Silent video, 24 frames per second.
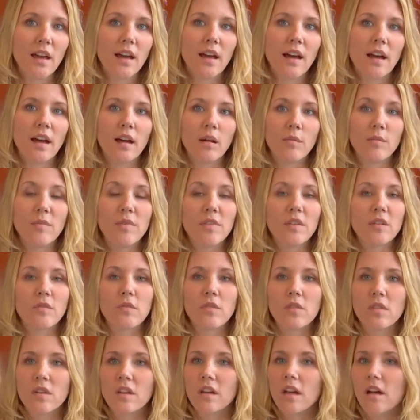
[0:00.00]

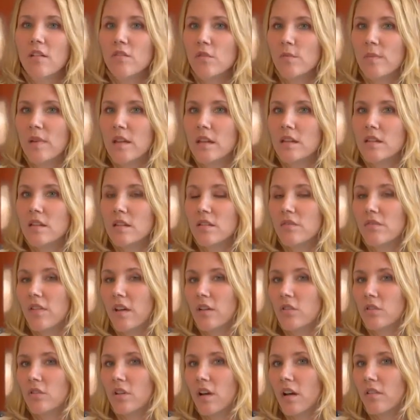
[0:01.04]
The
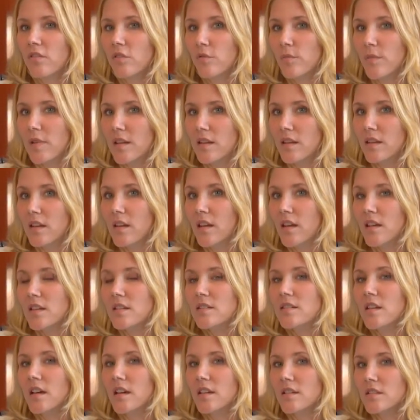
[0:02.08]
federal government
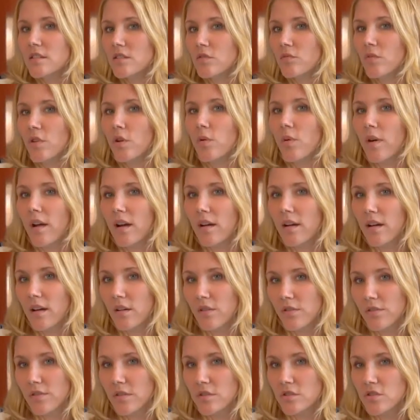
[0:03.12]
does require
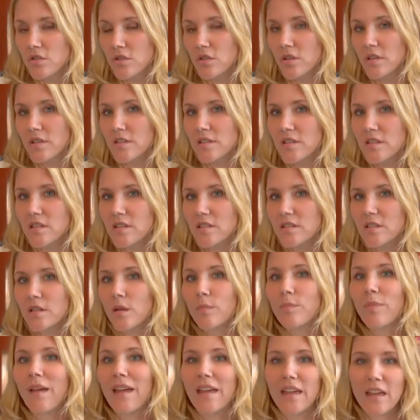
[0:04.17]
health insurances
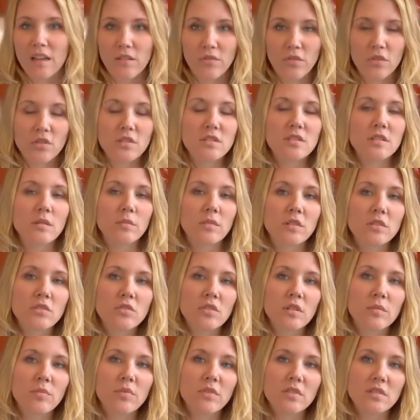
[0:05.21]
to pay for
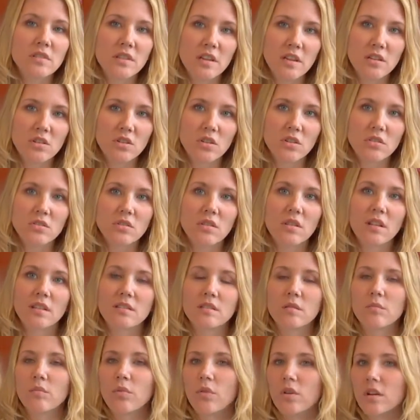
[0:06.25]
symmetry procedures, so
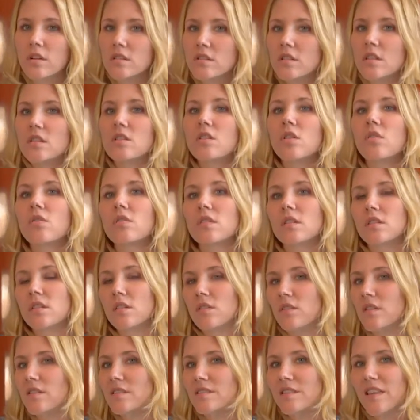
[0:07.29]
that's important to know that
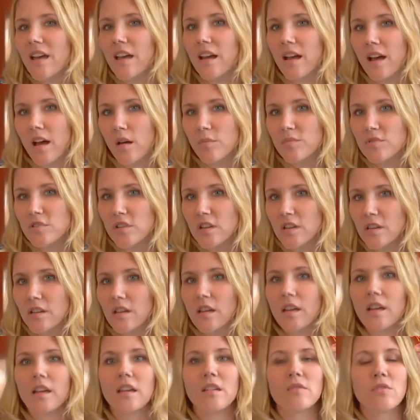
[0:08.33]
there is that
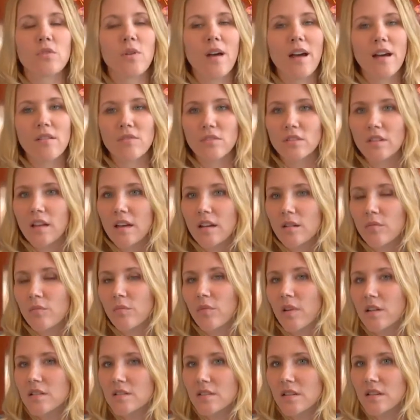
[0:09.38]
option. If you have a lot
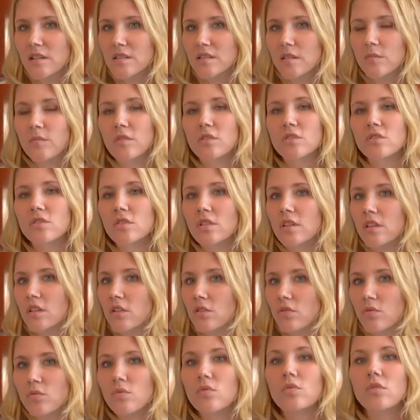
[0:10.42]
of breast asymmetry,
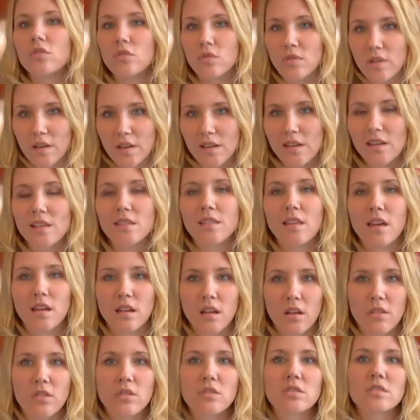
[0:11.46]
you can get
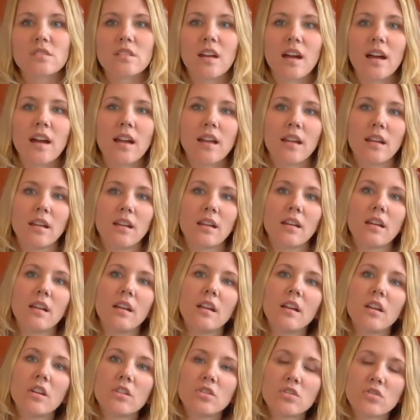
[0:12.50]
that other side
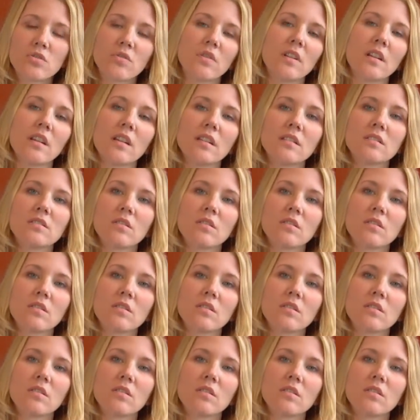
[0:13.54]
treated